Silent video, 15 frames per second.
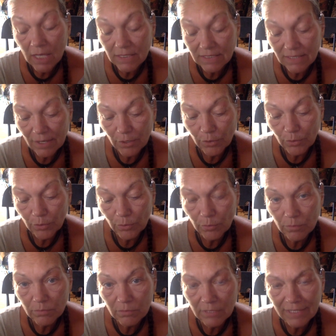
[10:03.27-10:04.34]
So
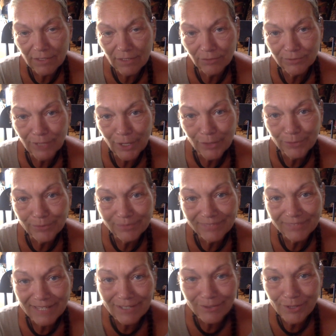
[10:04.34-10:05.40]
they don't know.
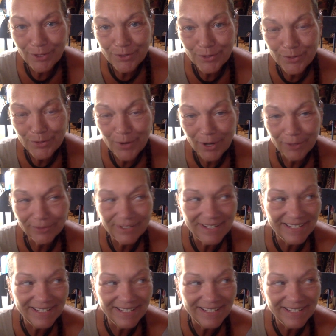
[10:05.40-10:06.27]
They don't know who our